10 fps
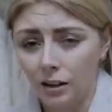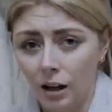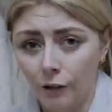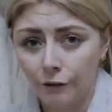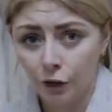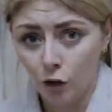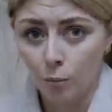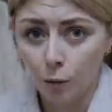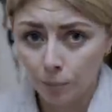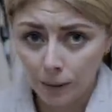you know, for
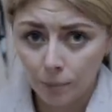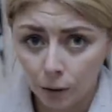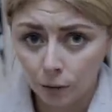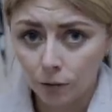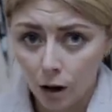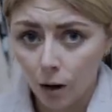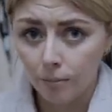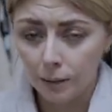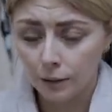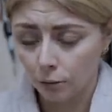normal people,
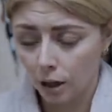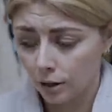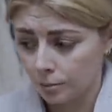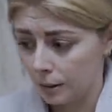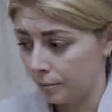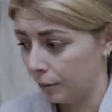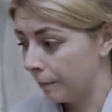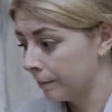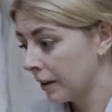not middle class people.